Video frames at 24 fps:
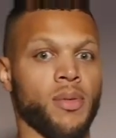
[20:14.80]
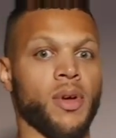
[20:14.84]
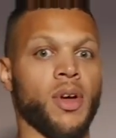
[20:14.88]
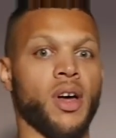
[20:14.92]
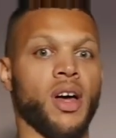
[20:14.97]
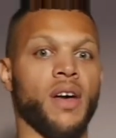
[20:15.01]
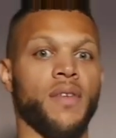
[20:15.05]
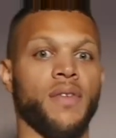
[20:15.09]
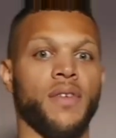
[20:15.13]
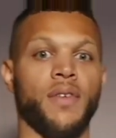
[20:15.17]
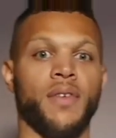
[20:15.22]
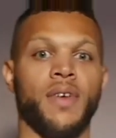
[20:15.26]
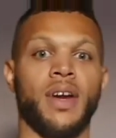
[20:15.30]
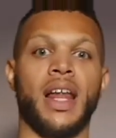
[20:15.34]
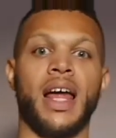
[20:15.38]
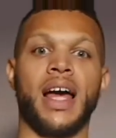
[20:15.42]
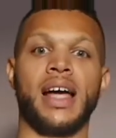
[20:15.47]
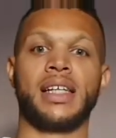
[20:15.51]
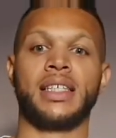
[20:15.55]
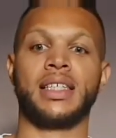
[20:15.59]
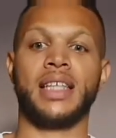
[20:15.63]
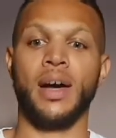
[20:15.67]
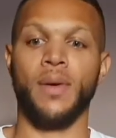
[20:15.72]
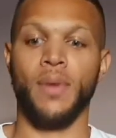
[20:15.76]
Perfect,
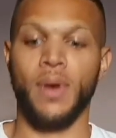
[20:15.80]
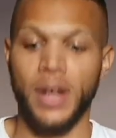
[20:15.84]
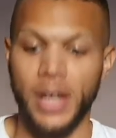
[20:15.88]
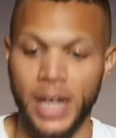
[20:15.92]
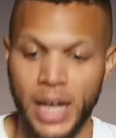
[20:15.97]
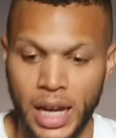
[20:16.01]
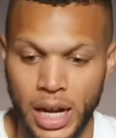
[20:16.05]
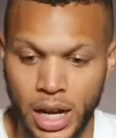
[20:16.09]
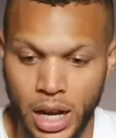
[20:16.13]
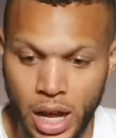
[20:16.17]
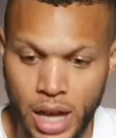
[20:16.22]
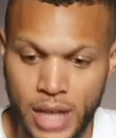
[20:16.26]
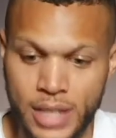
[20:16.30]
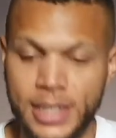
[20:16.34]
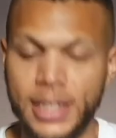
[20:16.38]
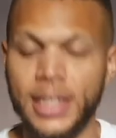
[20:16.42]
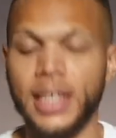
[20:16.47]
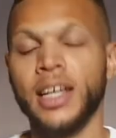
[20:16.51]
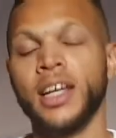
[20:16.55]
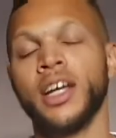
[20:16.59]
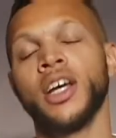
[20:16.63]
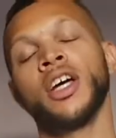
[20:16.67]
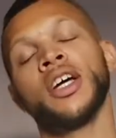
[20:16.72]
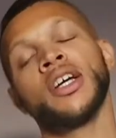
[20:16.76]
relax that one there.
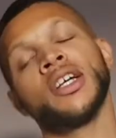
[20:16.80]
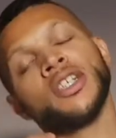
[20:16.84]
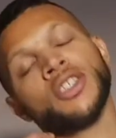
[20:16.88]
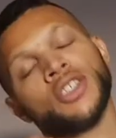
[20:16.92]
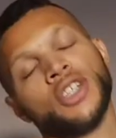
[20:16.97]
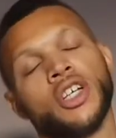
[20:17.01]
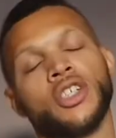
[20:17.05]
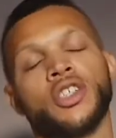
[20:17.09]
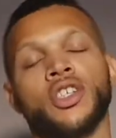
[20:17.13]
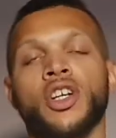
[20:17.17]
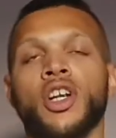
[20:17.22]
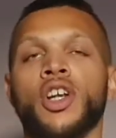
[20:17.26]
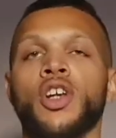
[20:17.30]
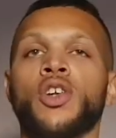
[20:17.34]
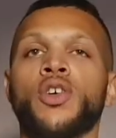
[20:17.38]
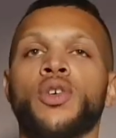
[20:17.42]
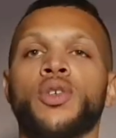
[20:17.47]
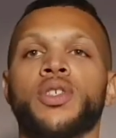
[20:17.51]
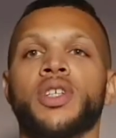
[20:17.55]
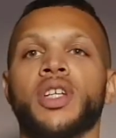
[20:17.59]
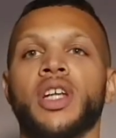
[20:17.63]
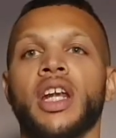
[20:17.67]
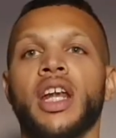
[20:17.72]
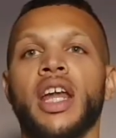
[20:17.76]
Lastly, just going to
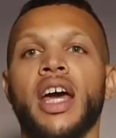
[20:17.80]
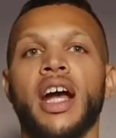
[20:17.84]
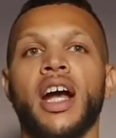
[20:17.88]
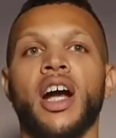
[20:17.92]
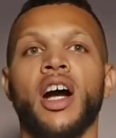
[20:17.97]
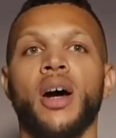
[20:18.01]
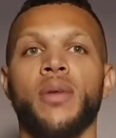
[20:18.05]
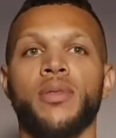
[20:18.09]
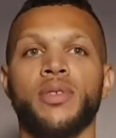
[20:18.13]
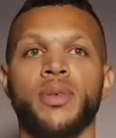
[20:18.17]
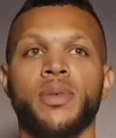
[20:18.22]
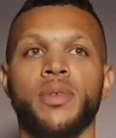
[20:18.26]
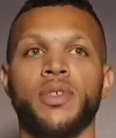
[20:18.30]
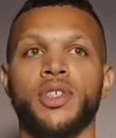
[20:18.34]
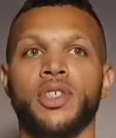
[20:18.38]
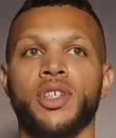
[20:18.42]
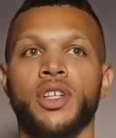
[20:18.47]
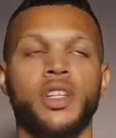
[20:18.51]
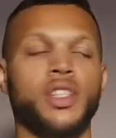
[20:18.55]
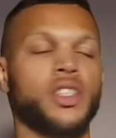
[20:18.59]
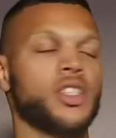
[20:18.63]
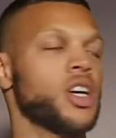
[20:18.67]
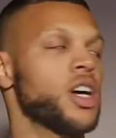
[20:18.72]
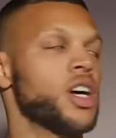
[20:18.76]
loosen the neck up, so we're
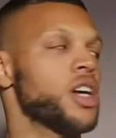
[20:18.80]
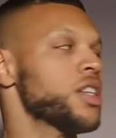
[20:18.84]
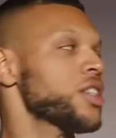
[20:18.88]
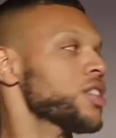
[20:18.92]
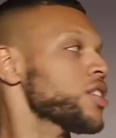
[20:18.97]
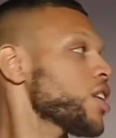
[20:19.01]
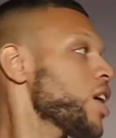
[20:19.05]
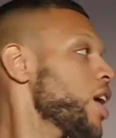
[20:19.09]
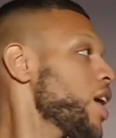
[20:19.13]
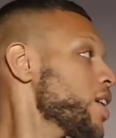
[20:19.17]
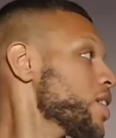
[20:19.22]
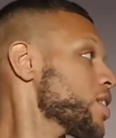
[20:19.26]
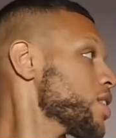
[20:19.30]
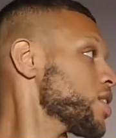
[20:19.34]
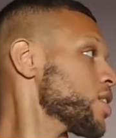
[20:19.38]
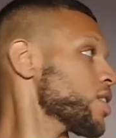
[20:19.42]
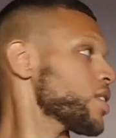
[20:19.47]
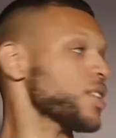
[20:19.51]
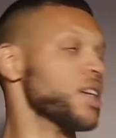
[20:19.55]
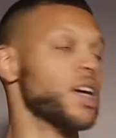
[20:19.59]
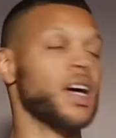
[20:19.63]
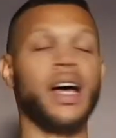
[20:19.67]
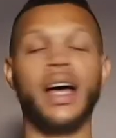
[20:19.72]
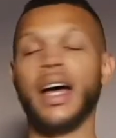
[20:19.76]
just going to turn side to
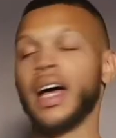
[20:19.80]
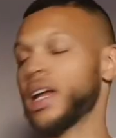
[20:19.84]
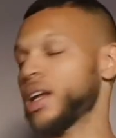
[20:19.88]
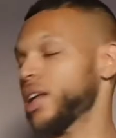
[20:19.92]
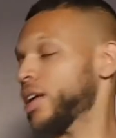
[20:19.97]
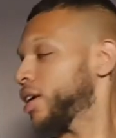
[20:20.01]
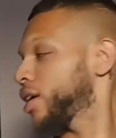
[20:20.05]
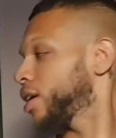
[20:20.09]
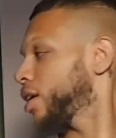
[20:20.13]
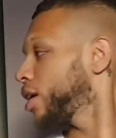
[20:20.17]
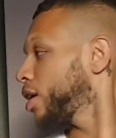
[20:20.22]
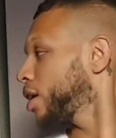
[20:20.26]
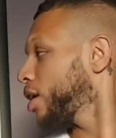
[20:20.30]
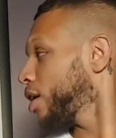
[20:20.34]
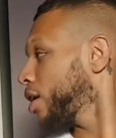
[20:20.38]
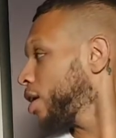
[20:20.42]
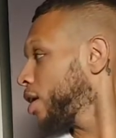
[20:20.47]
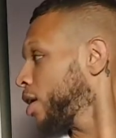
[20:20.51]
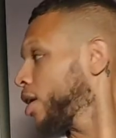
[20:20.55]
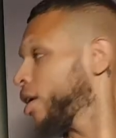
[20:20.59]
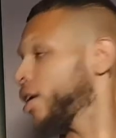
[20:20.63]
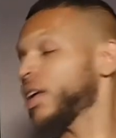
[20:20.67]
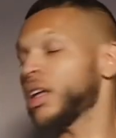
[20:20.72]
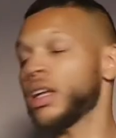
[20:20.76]
side.
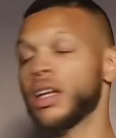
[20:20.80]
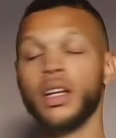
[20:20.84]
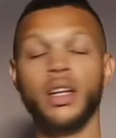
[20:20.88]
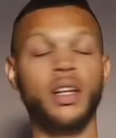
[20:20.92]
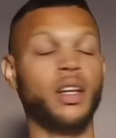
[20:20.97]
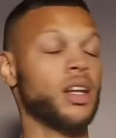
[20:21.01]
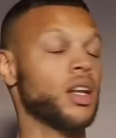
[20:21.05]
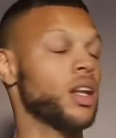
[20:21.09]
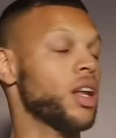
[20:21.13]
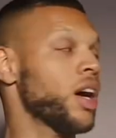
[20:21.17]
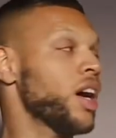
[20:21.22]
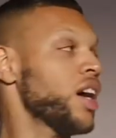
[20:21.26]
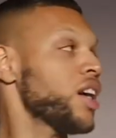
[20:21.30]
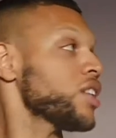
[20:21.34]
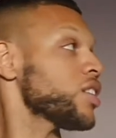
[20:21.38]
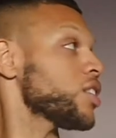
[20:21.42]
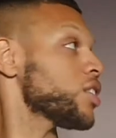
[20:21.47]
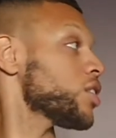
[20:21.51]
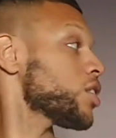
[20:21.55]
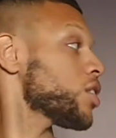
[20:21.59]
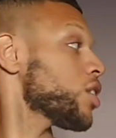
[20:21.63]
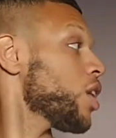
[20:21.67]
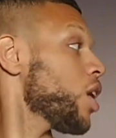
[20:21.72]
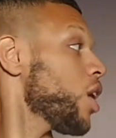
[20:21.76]
Nice
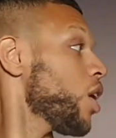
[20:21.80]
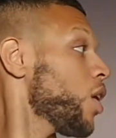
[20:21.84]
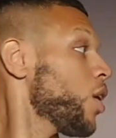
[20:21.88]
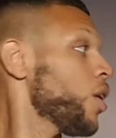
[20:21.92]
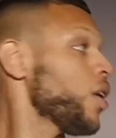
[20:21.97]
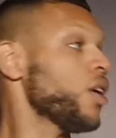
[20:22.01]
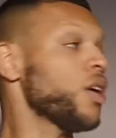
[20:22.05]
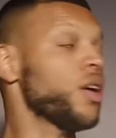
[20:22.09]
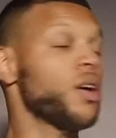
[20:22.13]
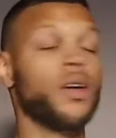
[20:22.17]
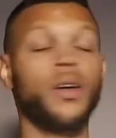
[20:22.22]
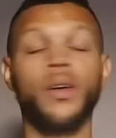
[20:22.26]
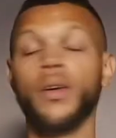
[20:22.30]
and slow.